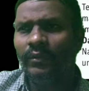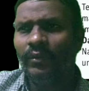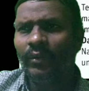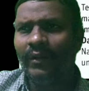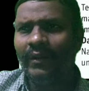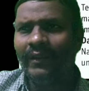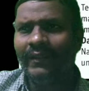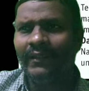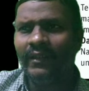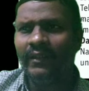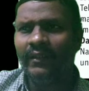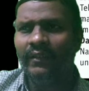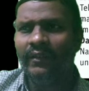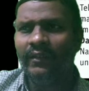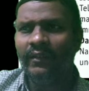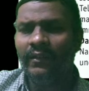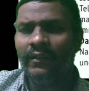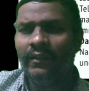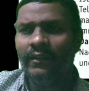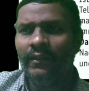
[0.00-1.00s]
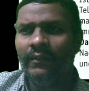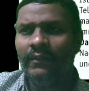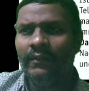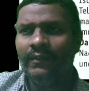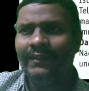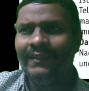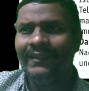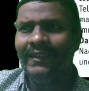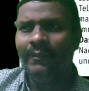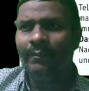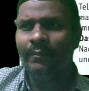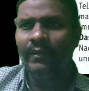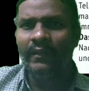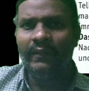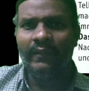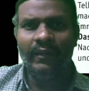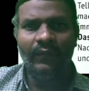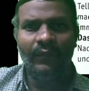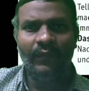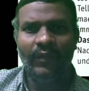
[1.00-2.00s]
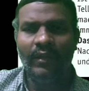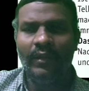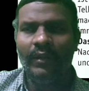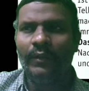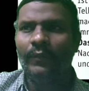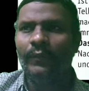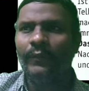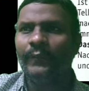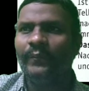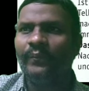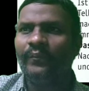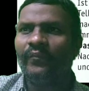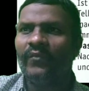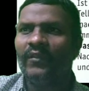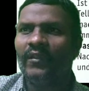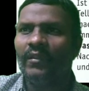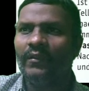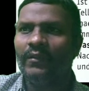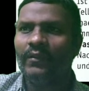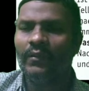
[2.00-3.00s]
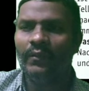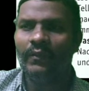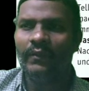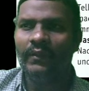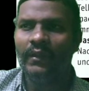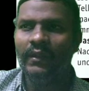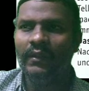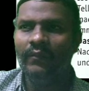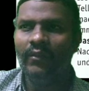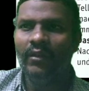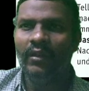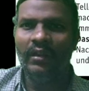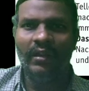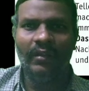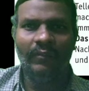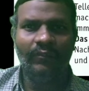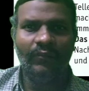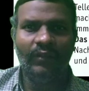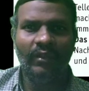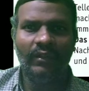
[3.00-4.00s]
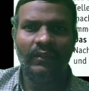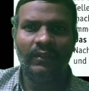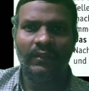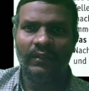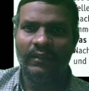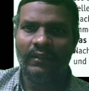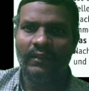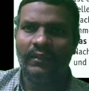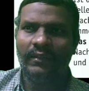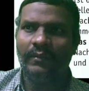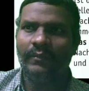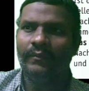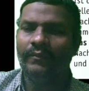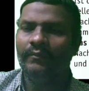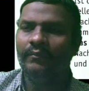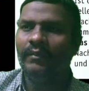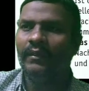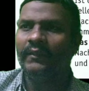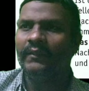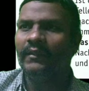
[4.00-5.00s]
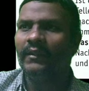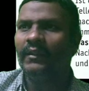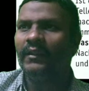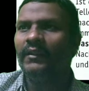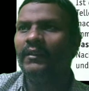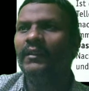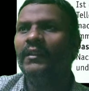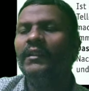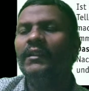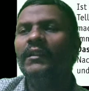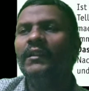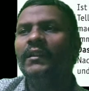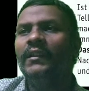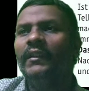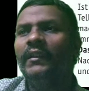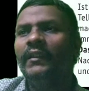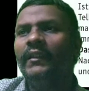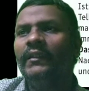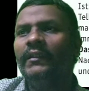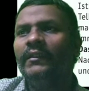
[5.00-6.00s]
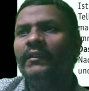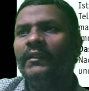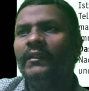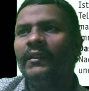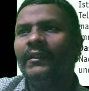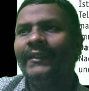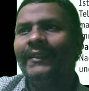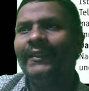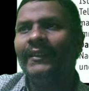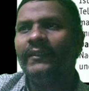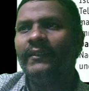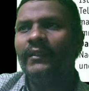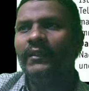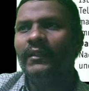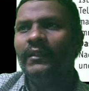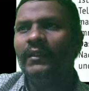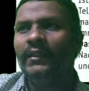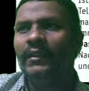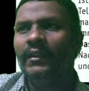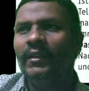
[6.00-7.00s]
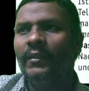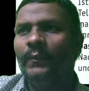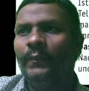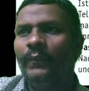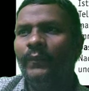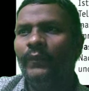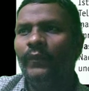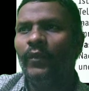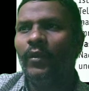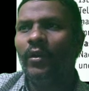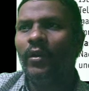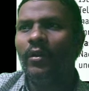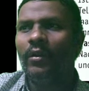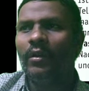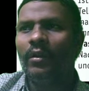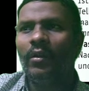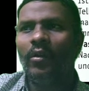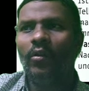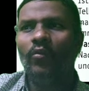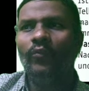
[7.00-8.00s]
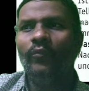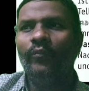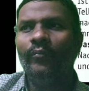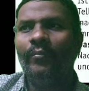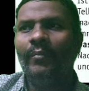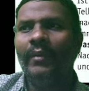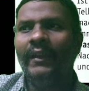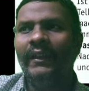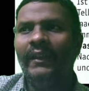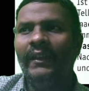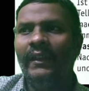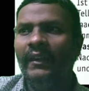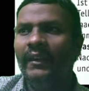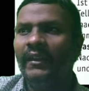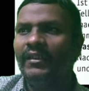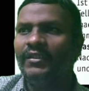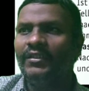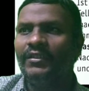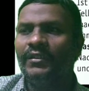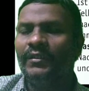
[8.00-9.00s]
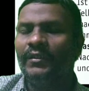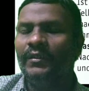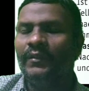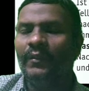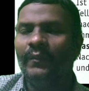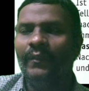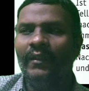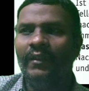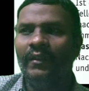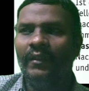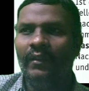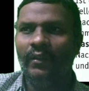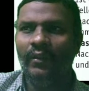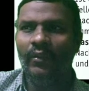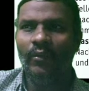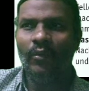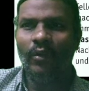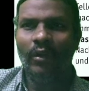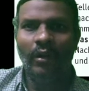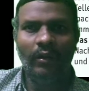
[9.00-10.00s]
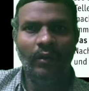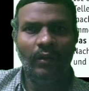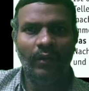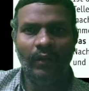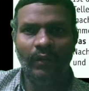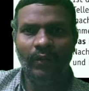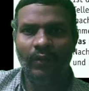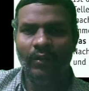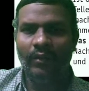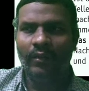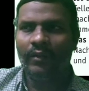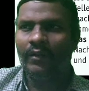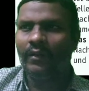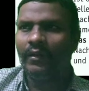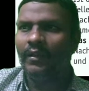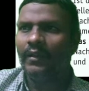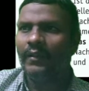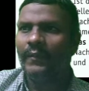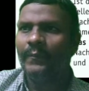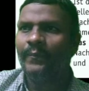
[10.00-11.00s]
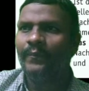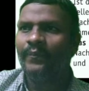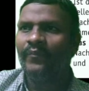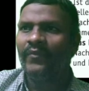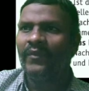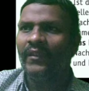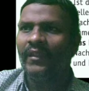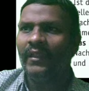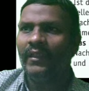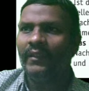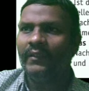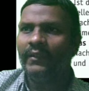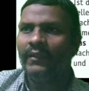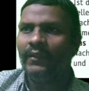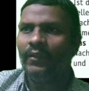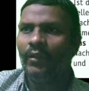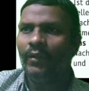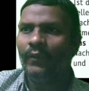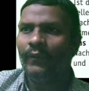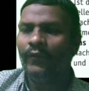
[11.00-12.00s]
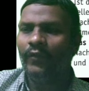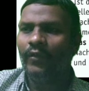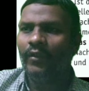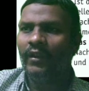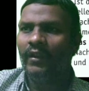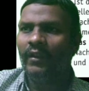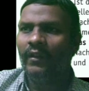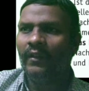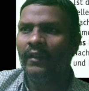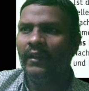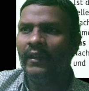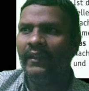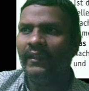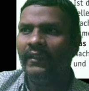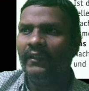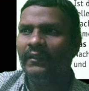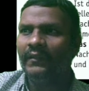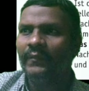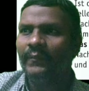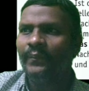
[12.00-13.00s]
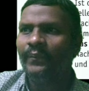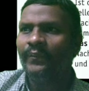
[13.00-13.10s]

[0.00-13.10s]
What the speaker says: understand here is z plus infinitive. So z will come with bestellen. Hier essen im Vorraum bei Licht. So when you order your essen, your food in light,